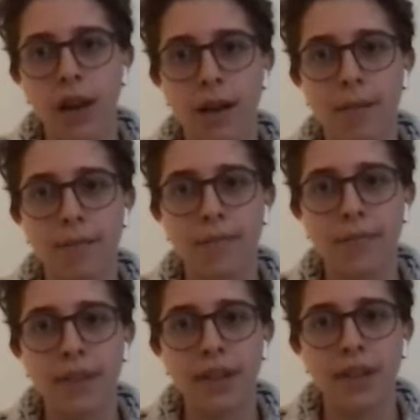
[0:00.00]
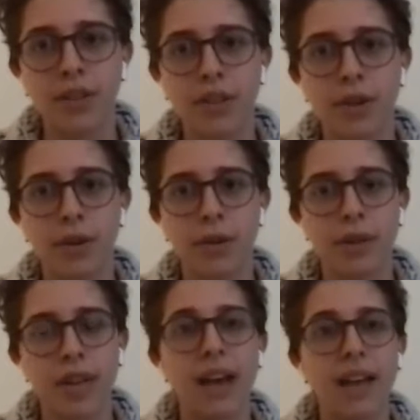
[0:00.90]
Um,
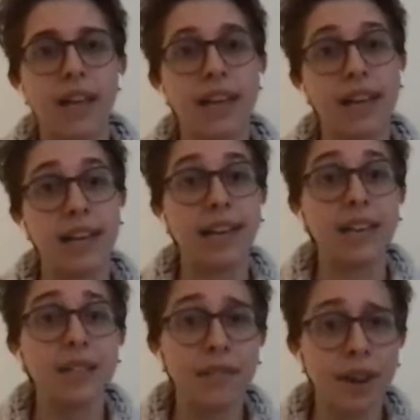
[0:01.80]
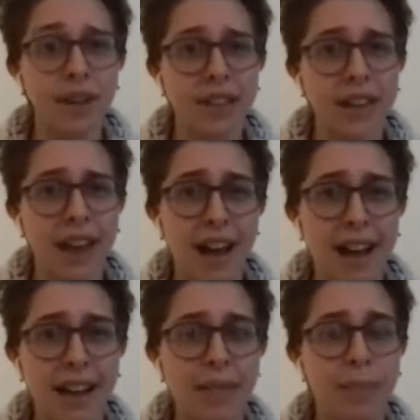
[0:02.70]
so yeah, it is fairly
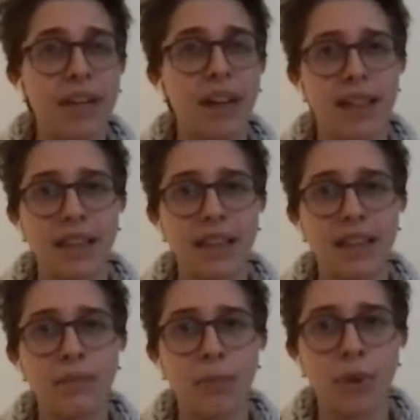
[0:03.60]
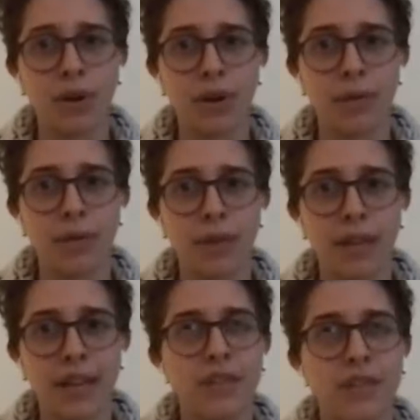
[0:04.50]
high, but I think it's more
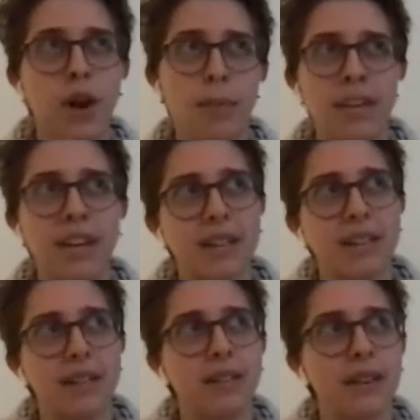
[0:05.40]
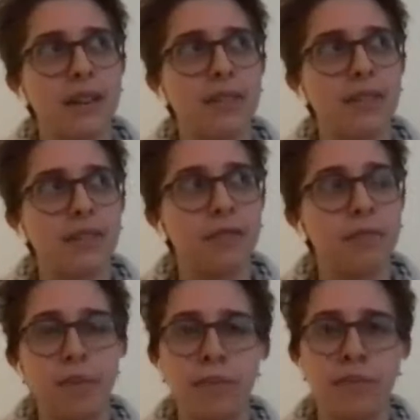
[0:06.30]
like it's not because of
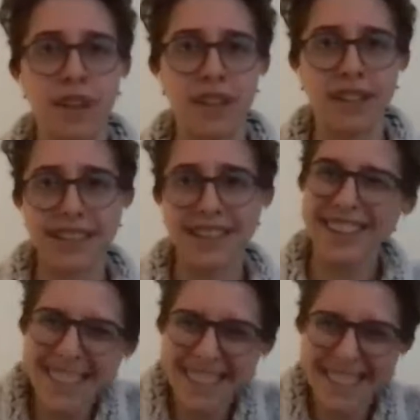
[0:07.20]
people failing.